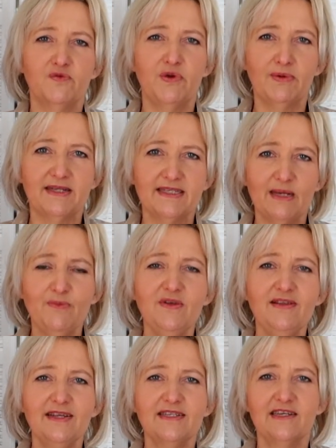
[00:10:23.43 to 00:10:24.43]
We want
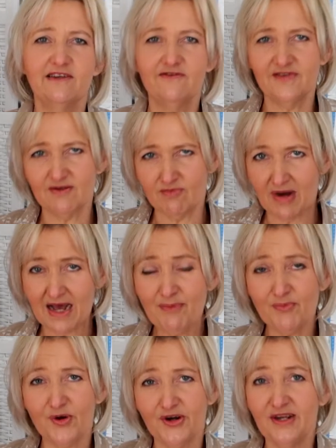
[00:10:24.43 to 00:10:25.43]
something that's going to fit my
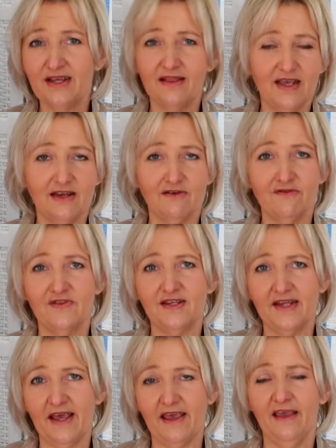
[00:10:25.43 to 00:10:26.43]
body at the end of the
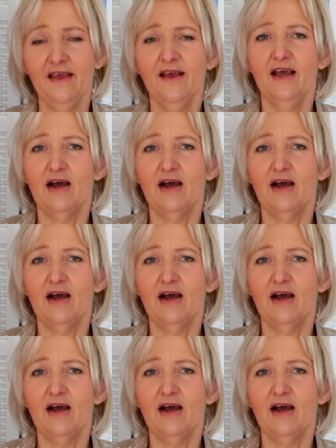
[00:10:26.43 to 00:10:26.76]
day.